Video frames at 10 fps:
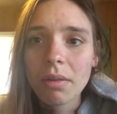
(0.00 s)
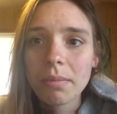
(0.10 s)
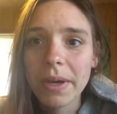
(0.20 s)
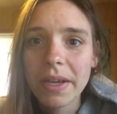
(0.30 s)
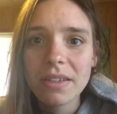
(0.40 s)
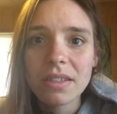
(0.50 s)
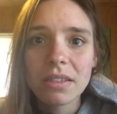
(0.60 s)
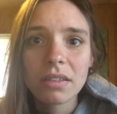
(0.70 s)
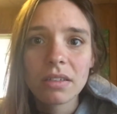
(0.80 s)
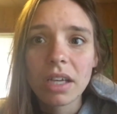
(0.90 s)
But,
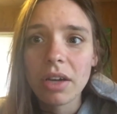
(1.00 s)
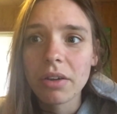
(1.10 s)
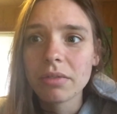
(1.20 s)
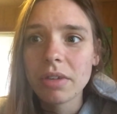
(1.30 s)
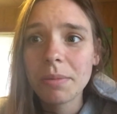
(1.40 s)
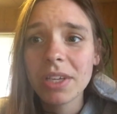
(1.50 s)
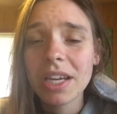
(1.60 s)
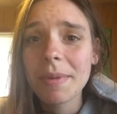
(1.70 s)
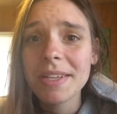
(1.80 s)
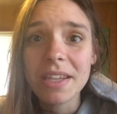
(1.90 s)
oh, I'm looking
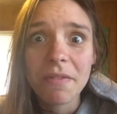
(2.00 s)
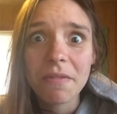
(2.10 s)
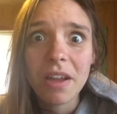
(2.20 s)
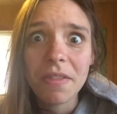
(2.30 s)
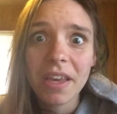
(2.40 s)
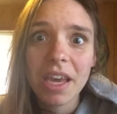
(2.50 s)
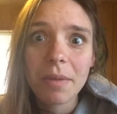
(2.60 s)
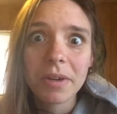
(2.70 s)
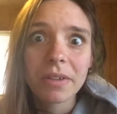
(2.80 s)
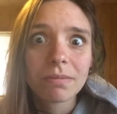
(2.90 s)
at myself and not the
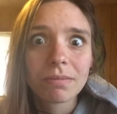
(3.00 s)
camera.